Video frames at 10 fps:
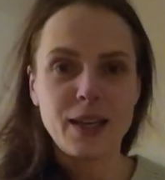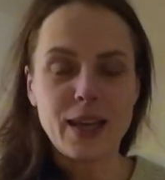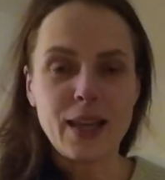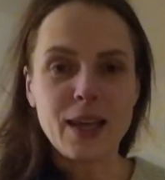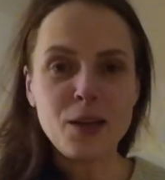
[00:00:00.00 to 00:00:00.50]

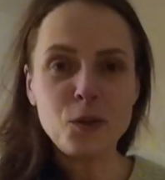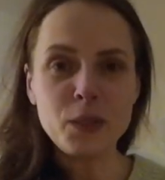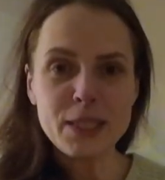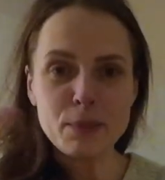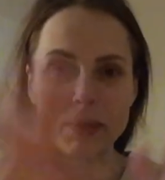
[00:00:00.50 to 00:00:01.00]
Hello,
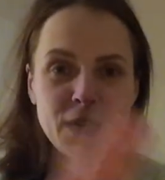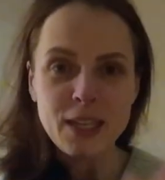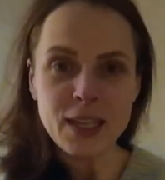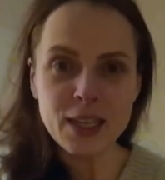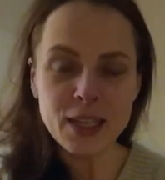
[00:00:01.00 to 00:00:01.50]
it's
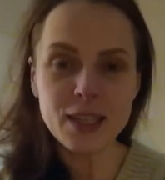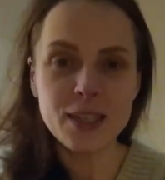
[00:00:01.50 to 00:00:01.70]
me.